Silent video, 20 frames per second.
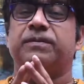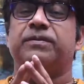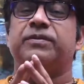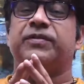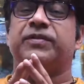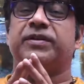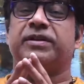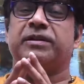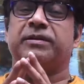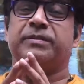
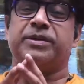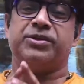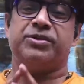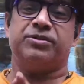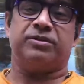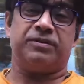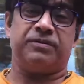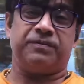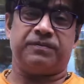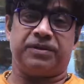settlement
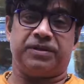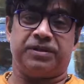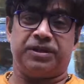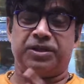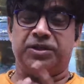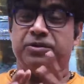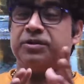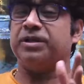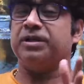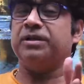geography,
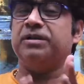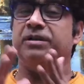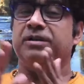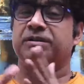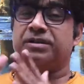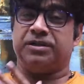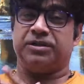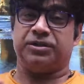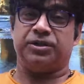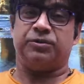then you can
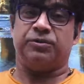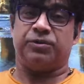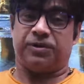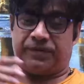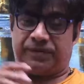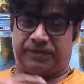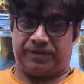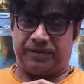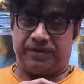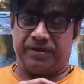learn the
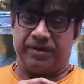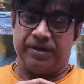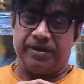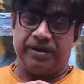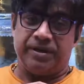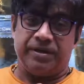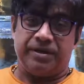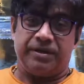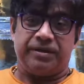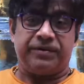theories.
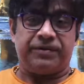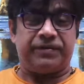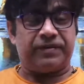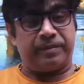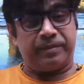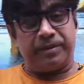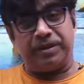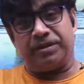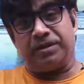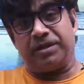
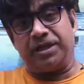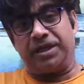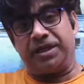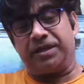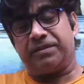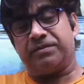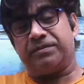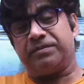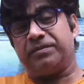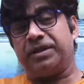
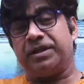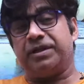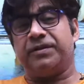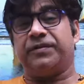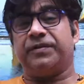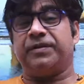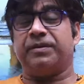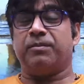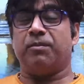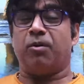Similarly, there
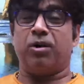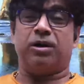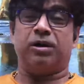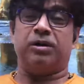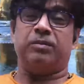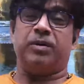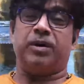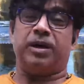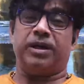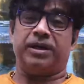is a
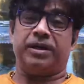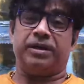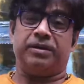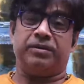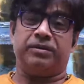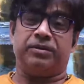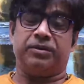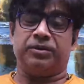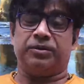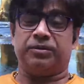model
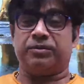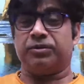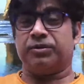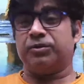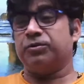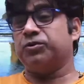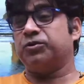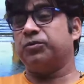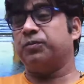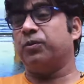by
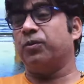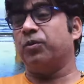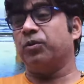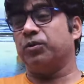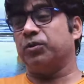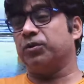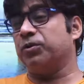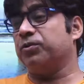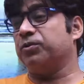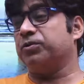growth pole,
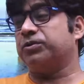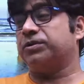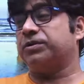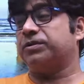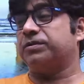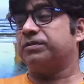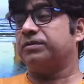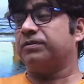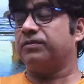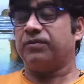growth
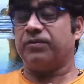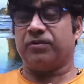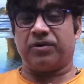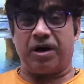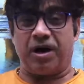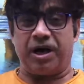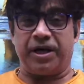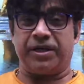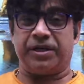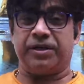
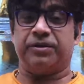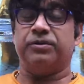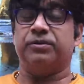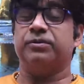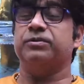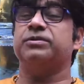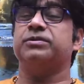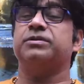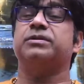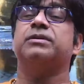foci,
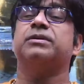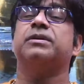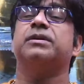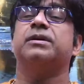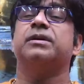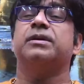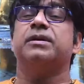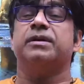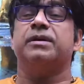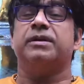growth
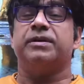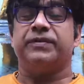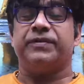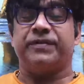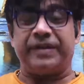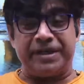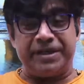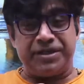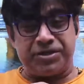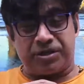
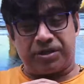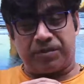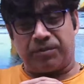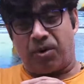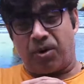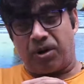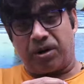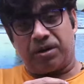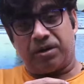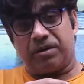center
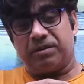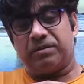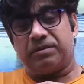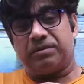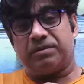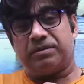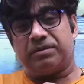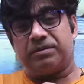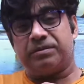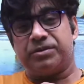model
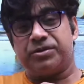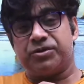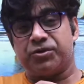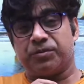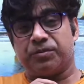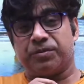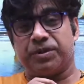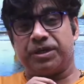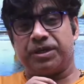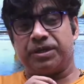
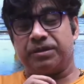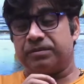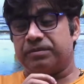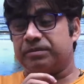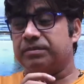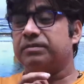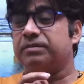to be